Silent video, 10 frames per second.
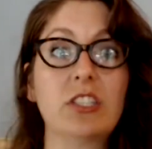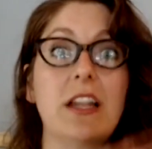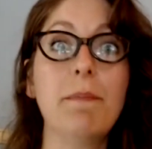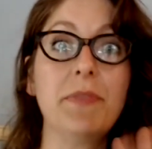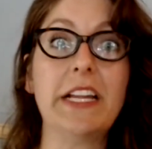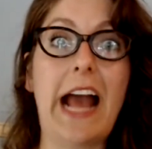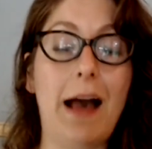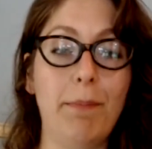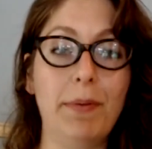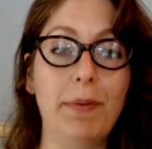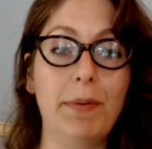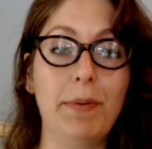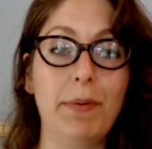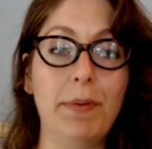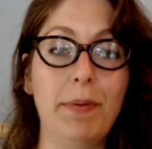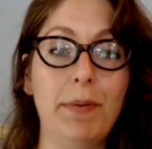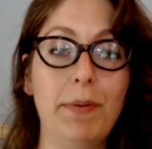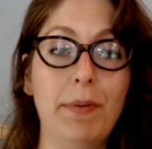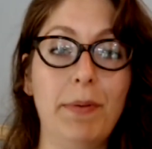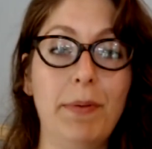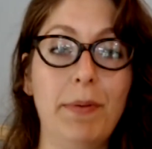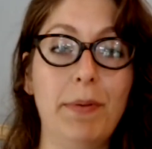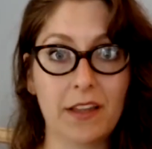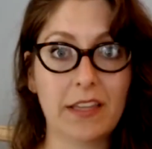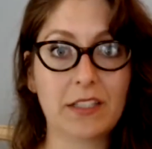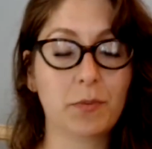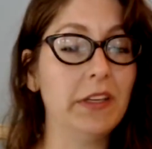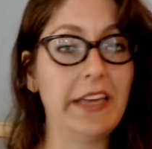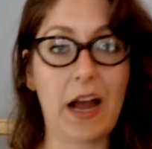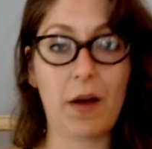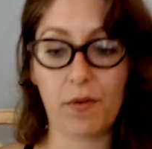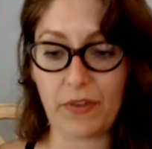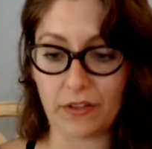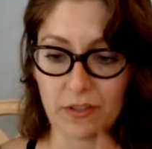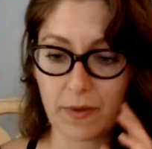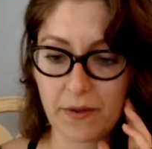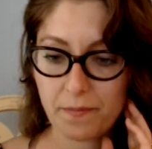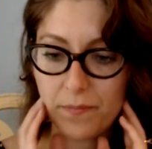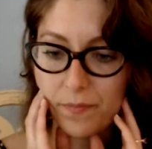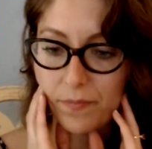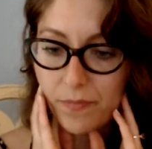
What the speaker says: happened until then I've missed it. That's really how it feels to me.